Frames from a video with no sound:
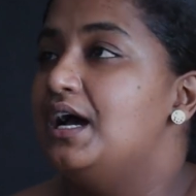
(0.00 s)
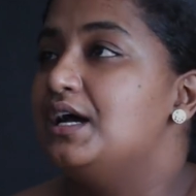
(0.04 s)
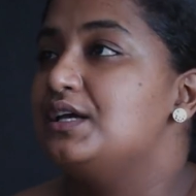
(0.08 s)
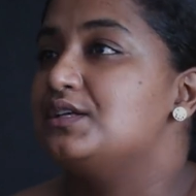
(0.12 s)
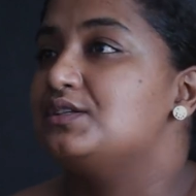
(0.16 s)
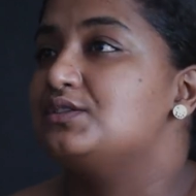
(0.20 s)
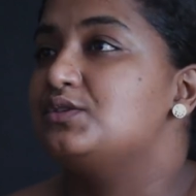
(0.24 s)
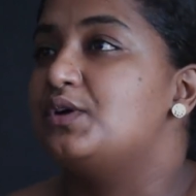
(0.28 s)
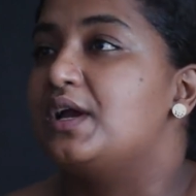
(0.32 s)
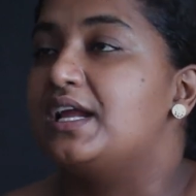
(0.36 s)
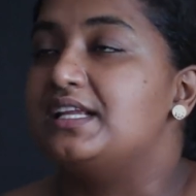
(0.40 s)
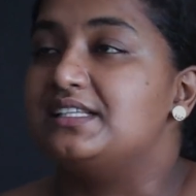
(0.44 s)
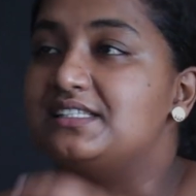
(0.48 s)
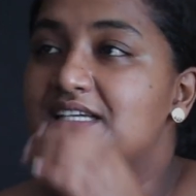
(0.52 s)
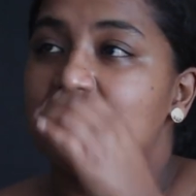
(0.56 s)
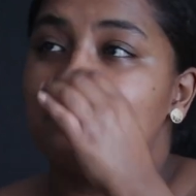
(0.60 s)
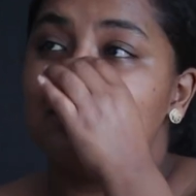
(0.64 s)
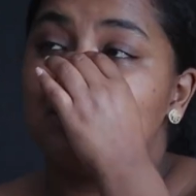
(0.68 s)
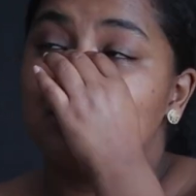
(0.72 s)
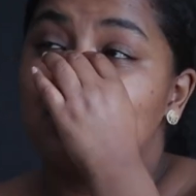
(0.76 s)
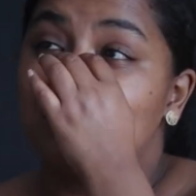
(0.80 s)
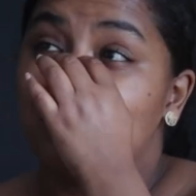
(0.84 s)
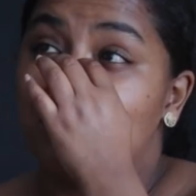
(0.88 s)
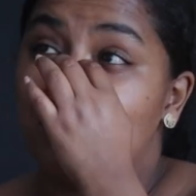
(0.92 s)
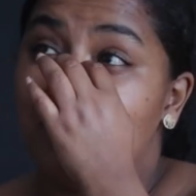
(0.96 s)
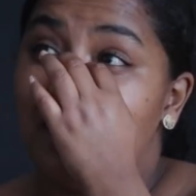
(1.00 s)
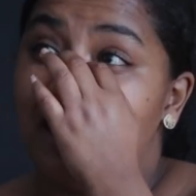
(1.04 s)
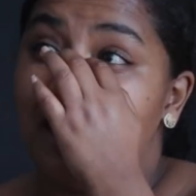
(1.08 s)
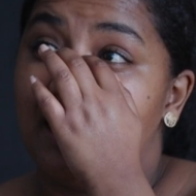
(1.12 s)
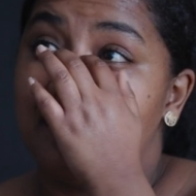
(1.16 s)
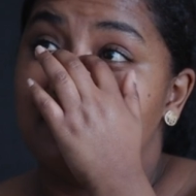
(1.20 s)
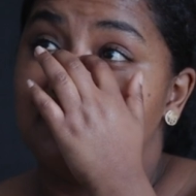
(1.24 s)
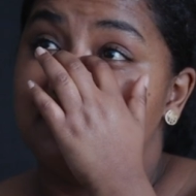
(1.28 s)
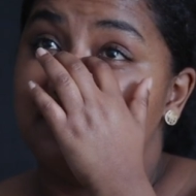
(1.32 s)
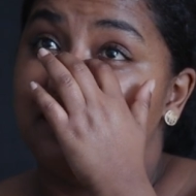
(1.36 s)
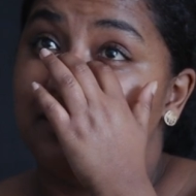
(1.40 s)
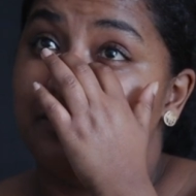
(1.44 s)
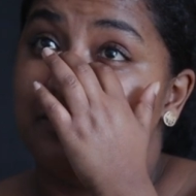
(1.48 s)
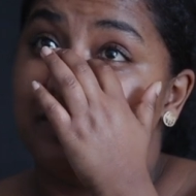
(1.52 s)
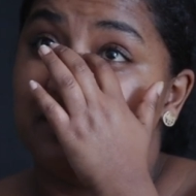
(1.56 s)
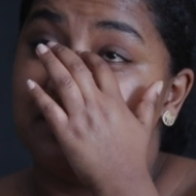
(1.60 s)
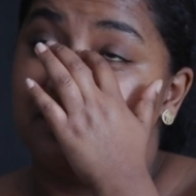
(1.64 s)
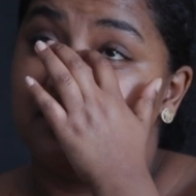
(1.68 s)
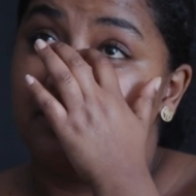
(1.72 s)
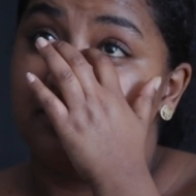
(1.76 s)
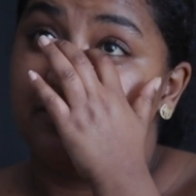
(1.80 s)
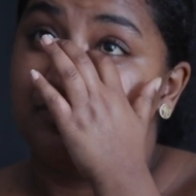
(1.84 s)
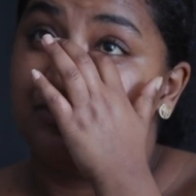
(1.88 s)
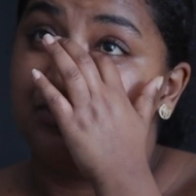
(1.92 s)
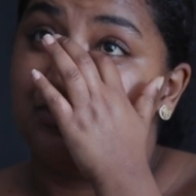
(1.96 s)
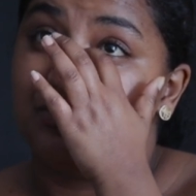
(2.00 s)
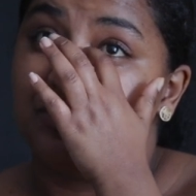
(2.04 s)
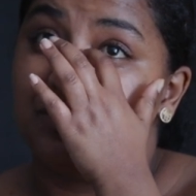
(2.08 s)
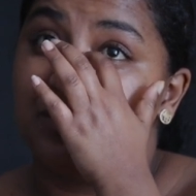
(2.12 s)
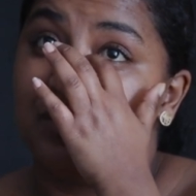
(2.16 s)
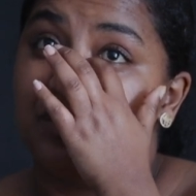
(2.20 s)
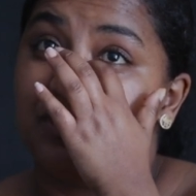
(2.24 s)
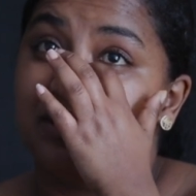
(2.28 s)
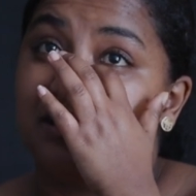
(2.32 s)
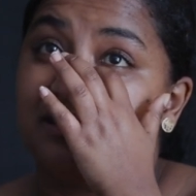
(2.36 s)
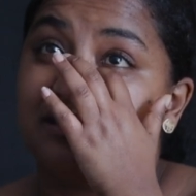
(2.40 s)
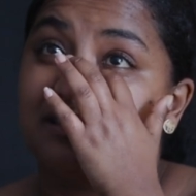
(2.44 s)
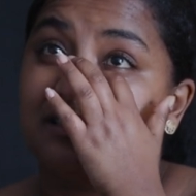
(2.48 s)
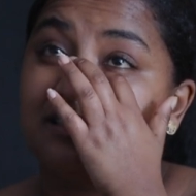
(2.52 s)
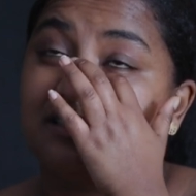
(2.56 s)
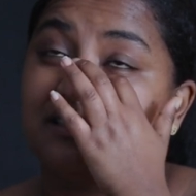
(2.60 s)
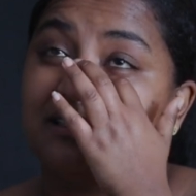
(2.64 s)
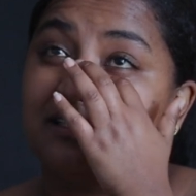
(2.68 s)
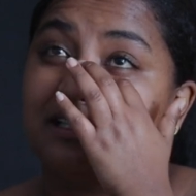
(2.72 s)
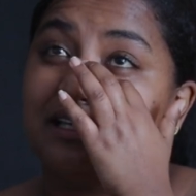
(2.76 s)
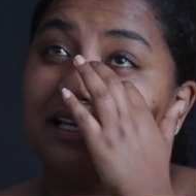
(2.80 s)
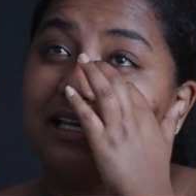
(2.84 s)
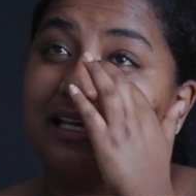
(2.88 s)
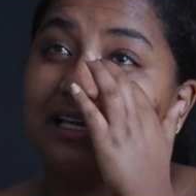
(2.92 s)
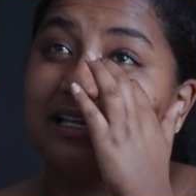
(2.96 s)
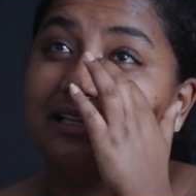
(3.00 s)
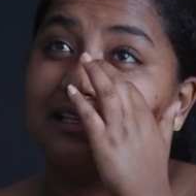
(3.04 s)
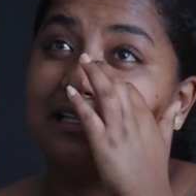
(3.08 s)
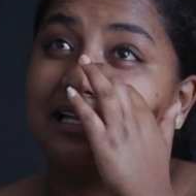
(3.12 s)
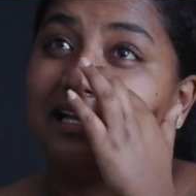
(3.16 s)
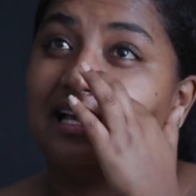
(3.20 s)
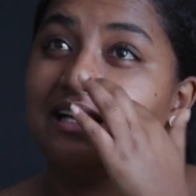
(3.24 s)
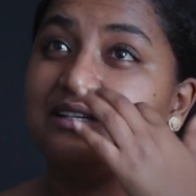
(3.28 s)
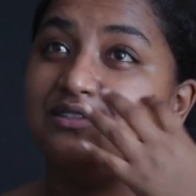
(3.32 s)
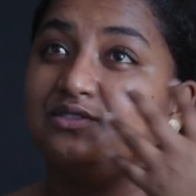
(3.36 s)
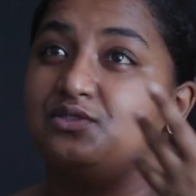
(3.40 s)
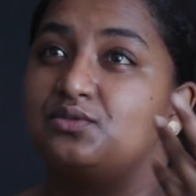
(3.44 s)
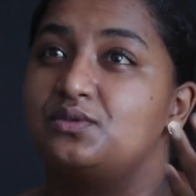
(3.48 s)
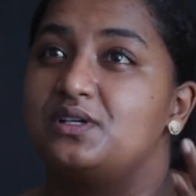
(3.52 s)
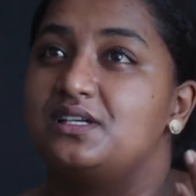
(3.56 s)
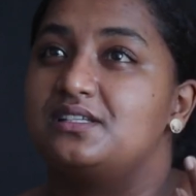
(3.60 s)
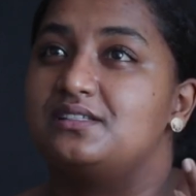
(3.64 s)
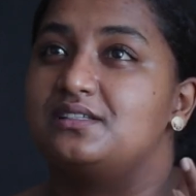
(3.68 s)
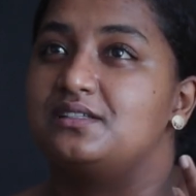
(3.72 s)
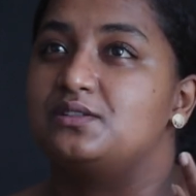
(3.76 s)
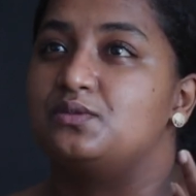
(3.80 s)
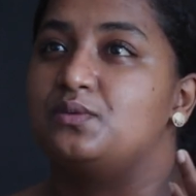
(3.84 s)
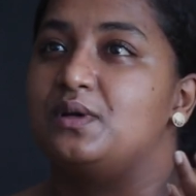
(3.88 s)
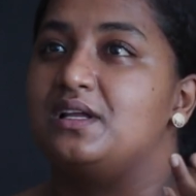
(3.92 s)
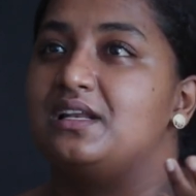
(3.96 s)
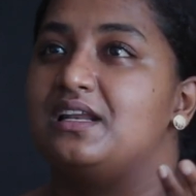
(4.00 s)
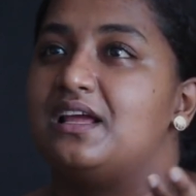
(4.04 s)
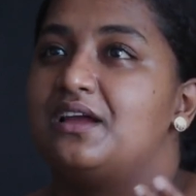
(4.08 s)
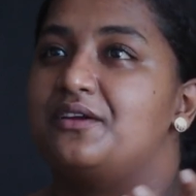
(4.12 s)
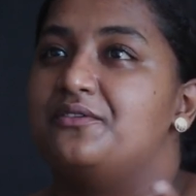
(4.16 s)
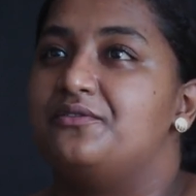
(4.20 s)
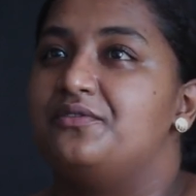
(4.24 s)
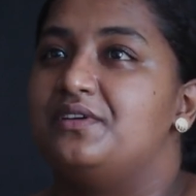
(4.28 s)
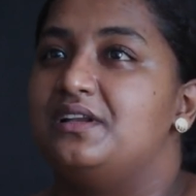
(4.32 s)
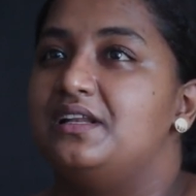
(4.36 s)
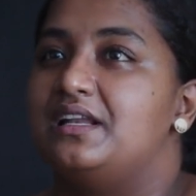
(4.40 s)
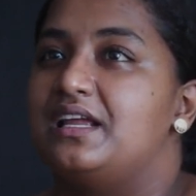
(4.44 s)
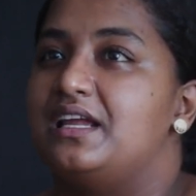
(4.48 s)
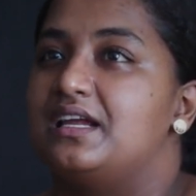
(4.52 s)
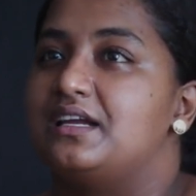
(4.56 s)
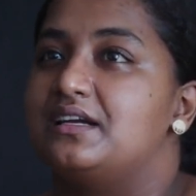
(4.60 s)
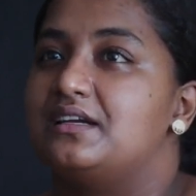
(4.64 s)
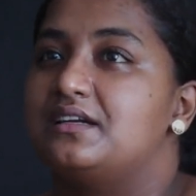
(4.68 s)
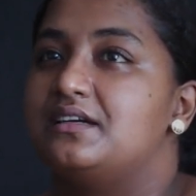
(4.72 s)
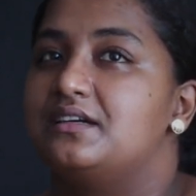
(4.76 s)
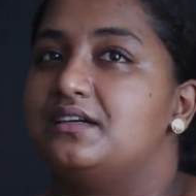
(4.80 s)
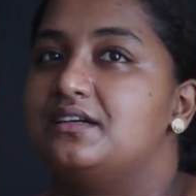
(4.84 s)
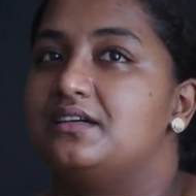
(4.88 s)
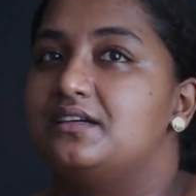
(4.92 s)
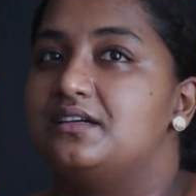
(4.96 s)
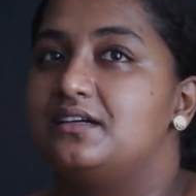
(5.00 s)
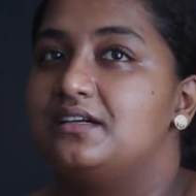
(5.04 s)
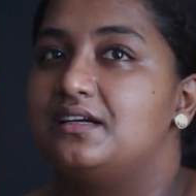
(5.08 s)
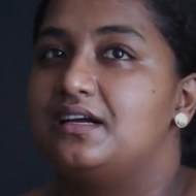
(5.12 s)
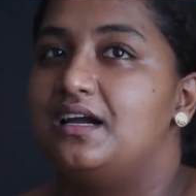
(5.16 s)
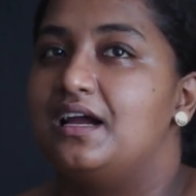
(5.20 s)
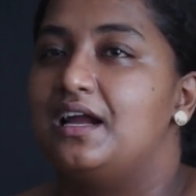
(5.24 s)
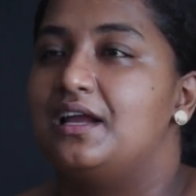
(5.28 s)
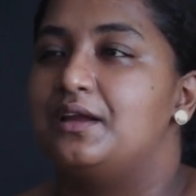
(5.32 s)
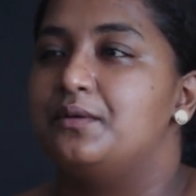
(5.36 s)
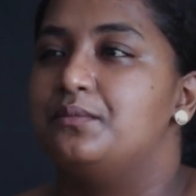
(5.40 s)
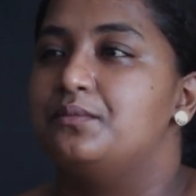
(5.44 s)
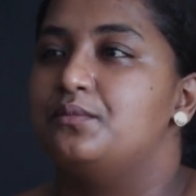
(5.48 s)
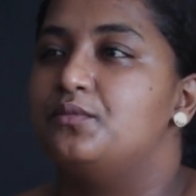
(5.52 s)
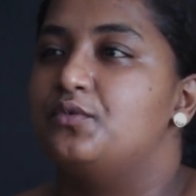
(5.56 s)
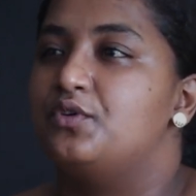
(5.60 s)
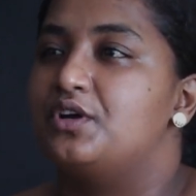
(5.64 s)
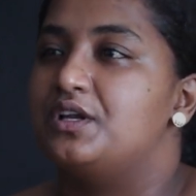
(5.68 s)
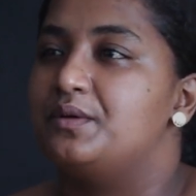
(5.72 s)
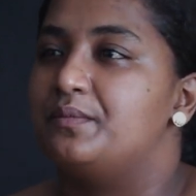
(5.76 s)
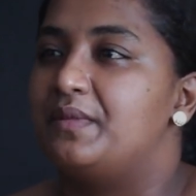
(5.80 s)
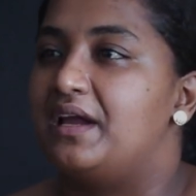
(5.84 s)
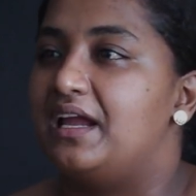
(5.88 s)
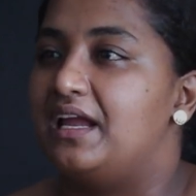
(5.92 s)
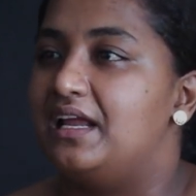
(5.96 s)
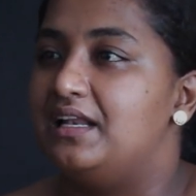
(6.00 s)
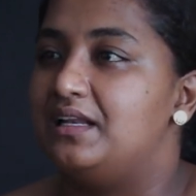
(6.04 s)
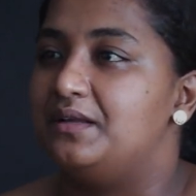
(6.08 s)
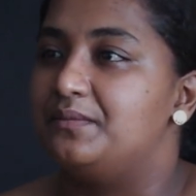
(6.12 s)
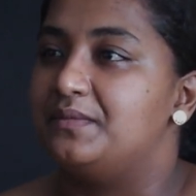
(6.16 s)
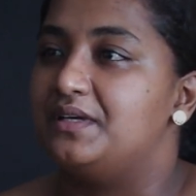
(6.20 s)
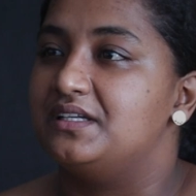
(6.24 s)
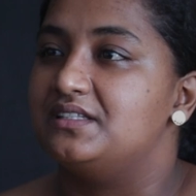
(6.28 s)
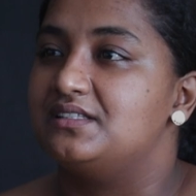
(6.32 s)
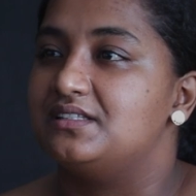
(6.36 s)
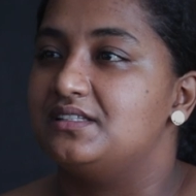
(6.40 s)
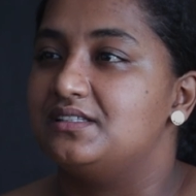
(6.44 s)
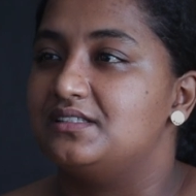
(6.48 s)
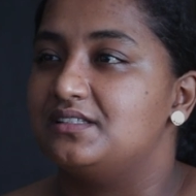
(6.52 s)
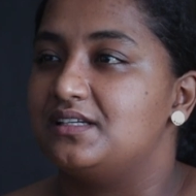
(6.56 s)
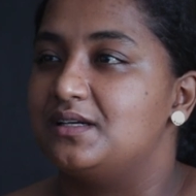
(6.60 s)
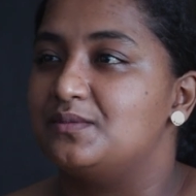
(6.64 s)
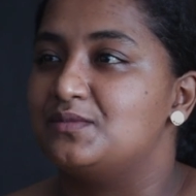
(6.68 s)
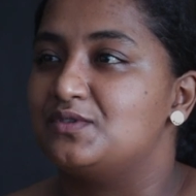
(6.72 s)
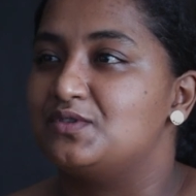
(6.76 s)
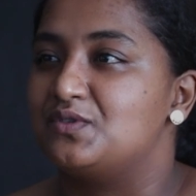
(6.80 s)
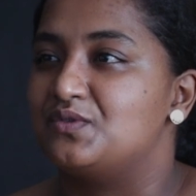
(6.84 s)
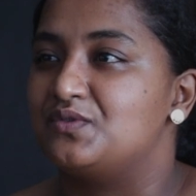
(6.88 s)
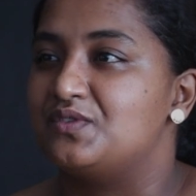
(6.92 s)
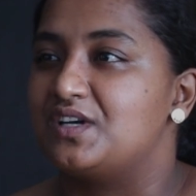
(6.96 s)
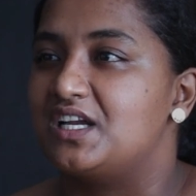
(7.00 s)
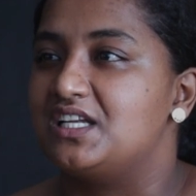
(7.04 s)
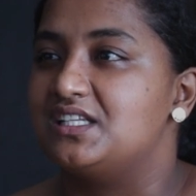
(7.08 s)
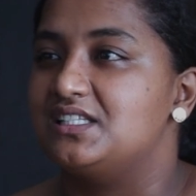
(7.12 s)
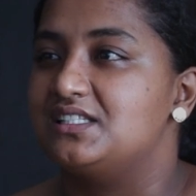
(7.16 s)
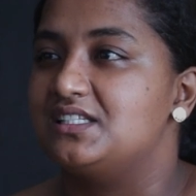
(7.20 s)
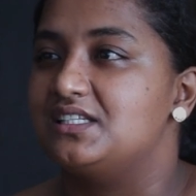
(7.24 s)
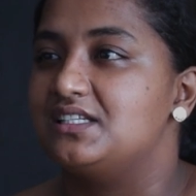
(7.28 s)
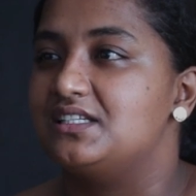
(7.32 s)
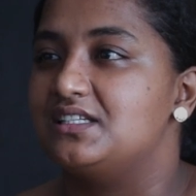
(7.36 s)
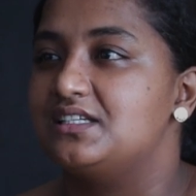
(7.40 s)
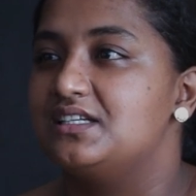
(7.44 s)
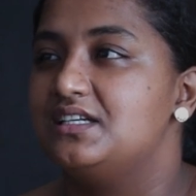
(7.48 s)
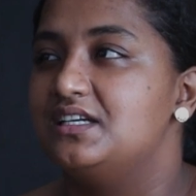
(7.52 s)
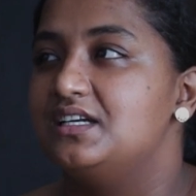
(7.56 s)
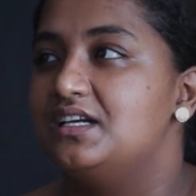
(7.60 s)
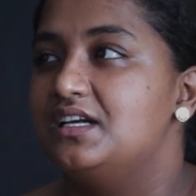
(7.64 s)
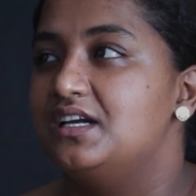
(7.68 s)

So in terms of where I see myself, to be honest, in the last 2 years is when I feel like I'm more in my element in terms of writing.